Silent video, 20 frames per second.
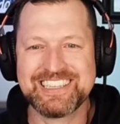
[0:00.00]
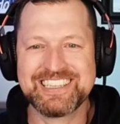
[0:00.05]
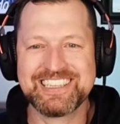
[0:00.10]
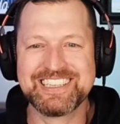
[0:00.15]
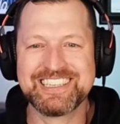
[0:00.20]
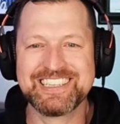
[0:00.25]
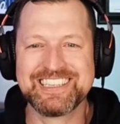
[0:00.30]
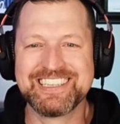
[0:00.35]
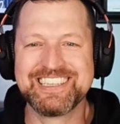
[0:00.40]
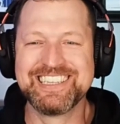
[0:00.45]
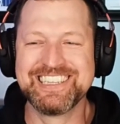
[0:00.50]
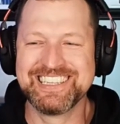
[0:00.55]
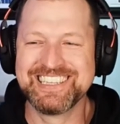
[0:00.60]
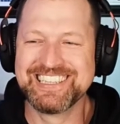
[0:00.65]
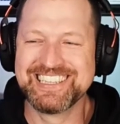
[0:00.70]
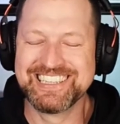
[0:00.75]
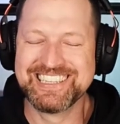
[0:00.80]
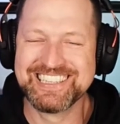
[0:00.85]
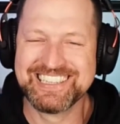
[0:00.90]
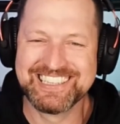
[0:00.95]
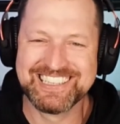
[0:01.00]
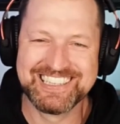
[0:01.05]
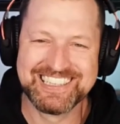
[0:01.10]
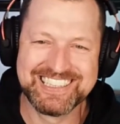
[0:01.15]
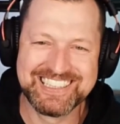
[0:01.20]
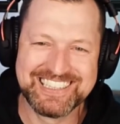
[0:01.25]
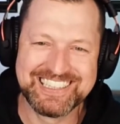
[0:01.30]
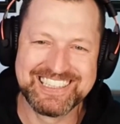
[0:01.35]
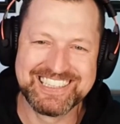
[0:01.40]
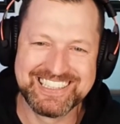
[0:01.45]

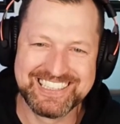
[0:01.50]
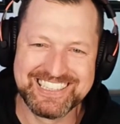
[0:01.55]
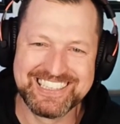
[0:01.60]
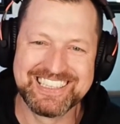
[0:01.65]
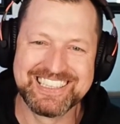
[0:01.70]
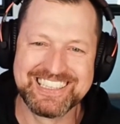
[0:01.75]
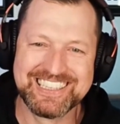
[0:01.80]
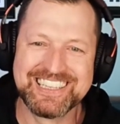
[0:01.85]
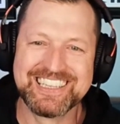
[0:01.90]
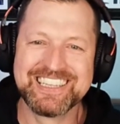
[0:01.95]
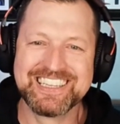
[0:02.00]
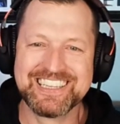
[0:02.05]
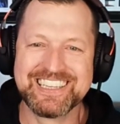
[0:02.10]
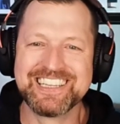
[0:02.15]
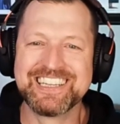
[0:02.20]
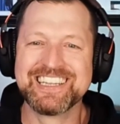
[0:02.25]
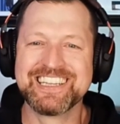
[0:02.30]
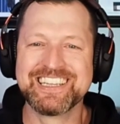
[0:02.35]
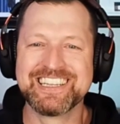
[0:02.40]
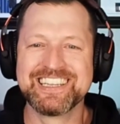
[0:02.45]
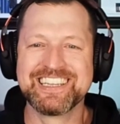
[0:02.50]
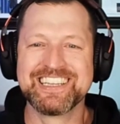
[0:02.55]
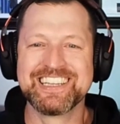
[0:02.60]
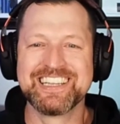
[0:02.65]
No words are spoken by the person on screen.